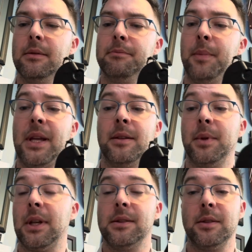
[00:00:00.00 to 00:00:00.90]
mainly
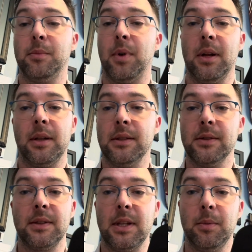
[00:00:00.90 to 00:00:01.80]
because you probably can
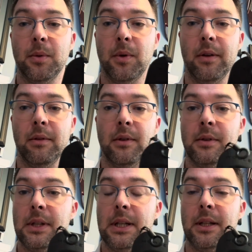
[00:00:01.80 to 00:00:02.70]
just keep it wherever
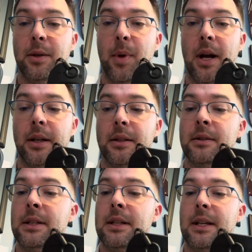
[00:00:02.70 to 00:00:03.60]
in a pocket.
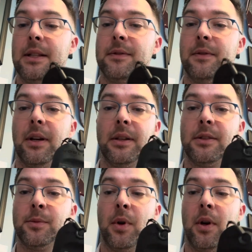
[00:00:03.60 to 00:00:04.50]
It's very
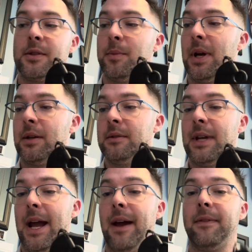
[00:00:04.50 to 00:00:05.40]
small. It's about
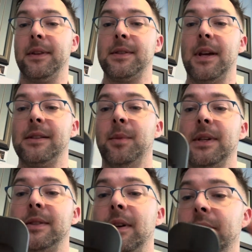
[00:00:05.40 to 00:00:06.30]
half the size of my cell